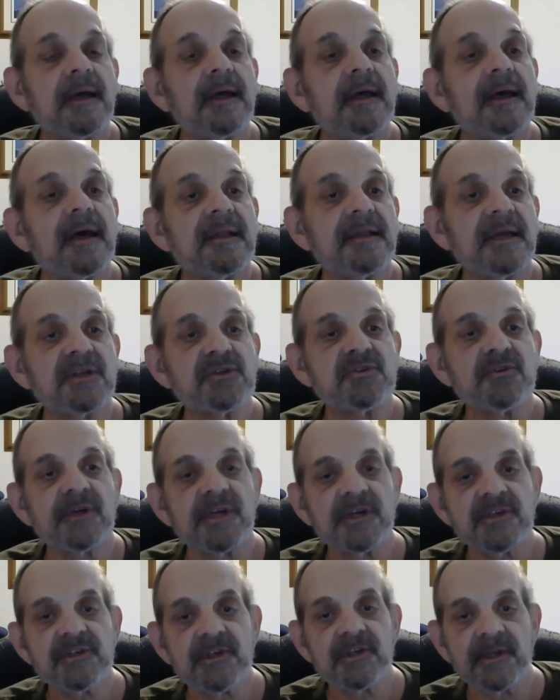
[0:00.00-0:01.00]
And then
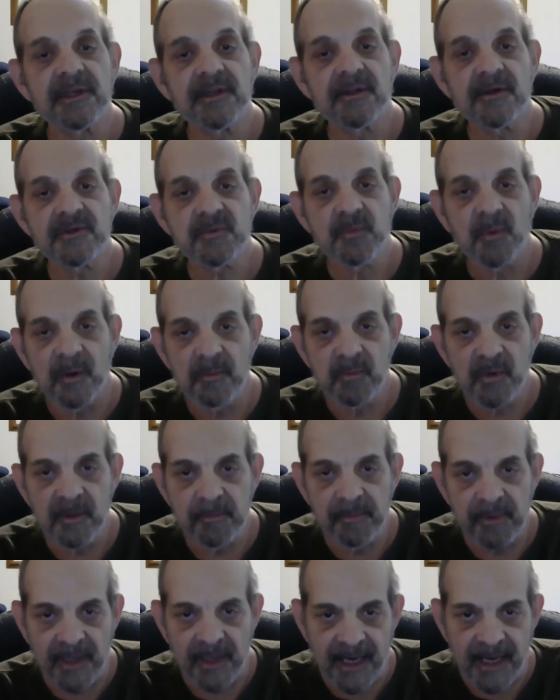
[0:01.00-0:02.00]
traditionally there's one more
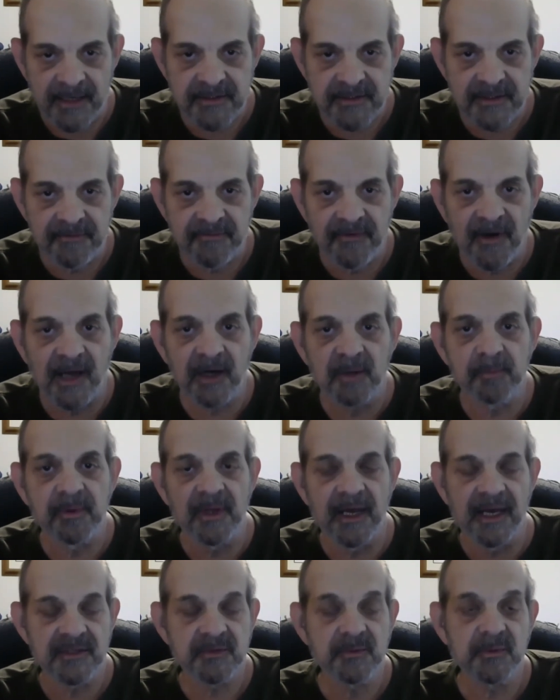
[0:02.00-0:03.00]
blast, a final
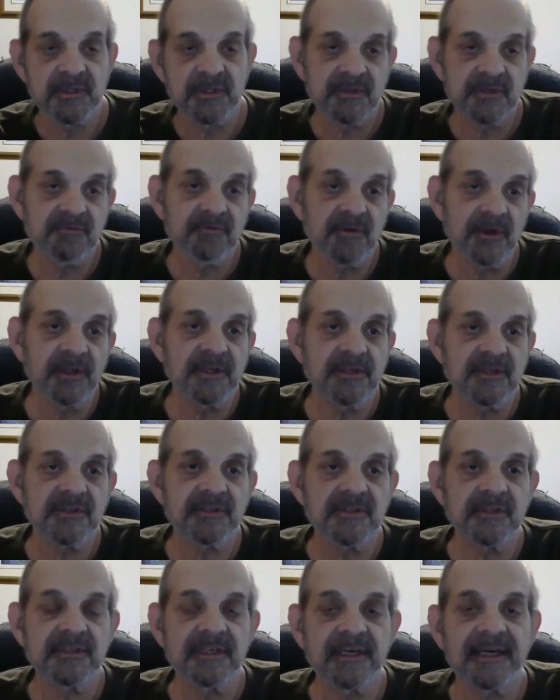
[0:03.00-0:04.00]
blast, which is really
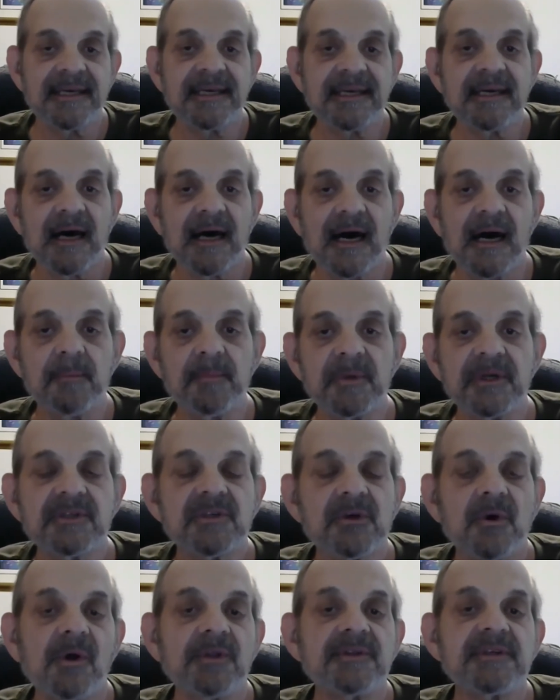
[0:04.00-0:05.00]
just a tekiah, but it's
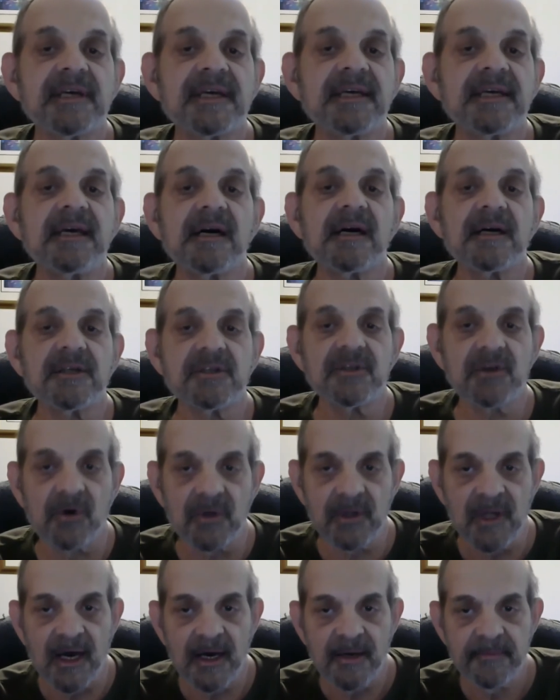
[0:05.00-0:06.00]
called tekiah
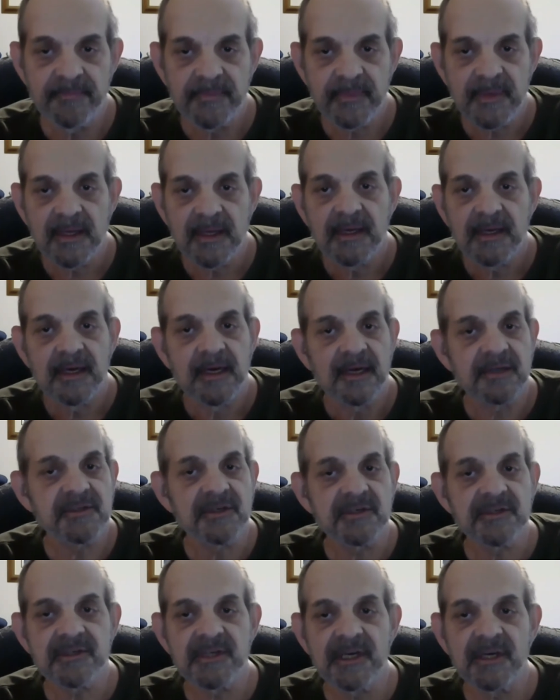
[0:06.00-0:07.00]
gadola. It's a
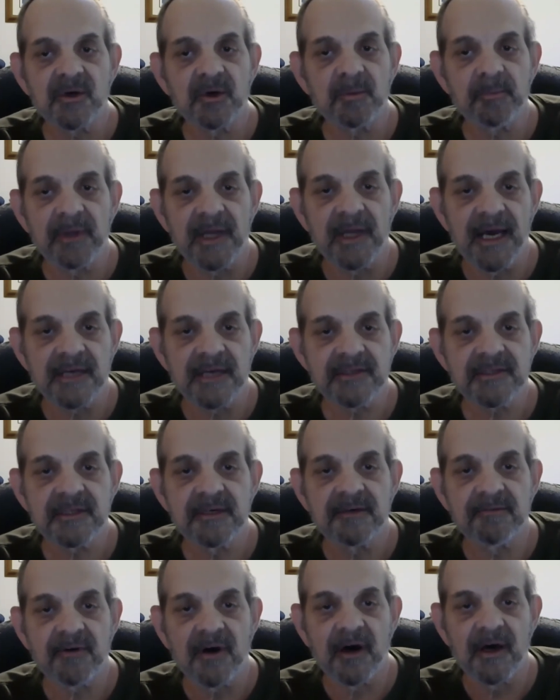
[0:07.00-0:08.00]
single blast
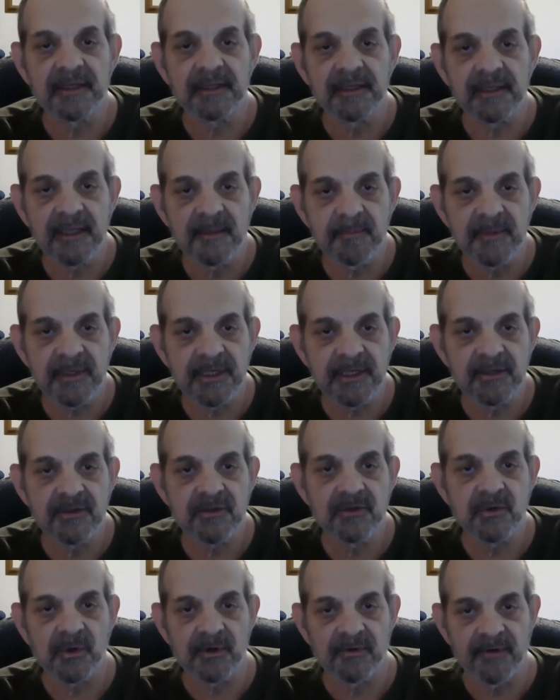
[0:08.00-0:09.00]
of unlimited
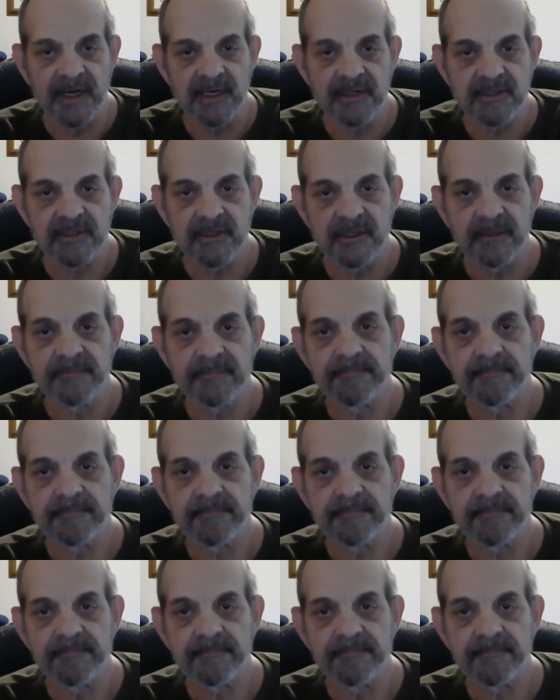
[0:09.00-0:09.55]
duration.